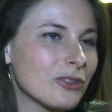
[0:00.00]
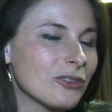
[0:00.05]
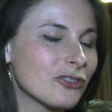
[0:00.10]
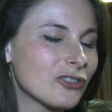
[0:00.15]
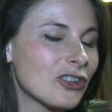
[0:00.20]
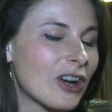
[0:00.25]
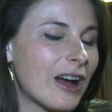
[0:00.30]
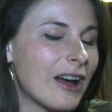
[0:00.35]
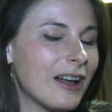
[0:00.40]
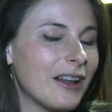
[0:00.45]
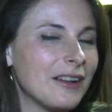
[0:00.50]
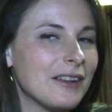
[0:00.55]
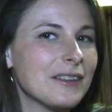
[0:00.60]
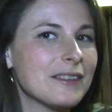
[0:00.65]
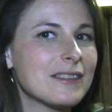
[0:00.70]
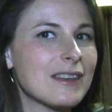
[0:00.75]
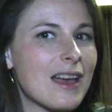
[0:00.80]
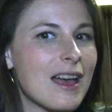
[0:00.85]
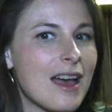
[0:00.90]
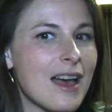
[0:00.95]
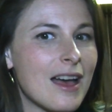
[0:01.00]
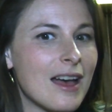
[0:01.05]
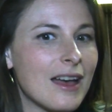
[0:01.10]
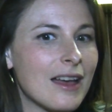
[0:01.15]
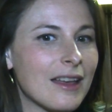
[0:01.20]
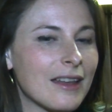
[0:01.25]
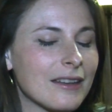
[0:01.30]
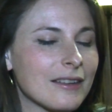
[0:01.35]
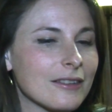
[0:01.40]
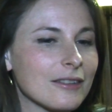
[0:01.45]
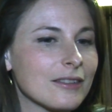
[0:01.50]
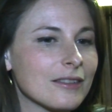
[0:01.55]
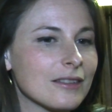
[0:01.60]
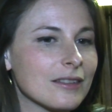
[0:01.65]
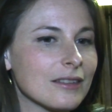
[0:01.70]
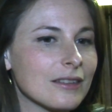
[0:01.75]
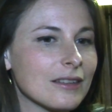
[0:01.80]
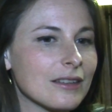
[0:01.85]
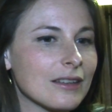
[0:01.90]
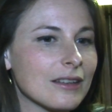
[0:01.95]
child, and
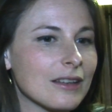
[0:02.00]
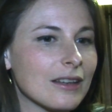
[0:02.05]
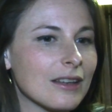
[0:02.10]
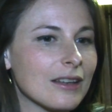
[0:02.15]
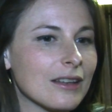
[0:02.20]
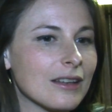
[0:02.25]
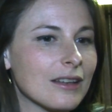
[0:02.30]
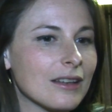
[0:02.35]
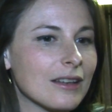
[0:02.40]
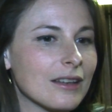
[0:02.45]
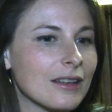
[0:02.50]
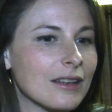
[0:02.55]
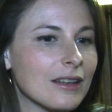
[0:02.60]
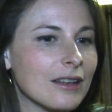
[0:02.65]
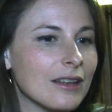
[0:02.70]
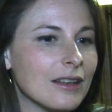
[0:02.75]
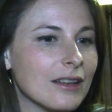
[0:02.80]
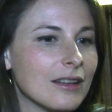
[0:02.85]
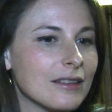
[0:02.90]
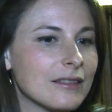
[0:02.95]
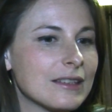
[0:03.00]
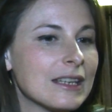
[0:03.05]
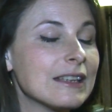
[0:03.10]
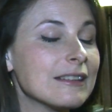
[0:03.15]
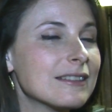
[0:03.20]
the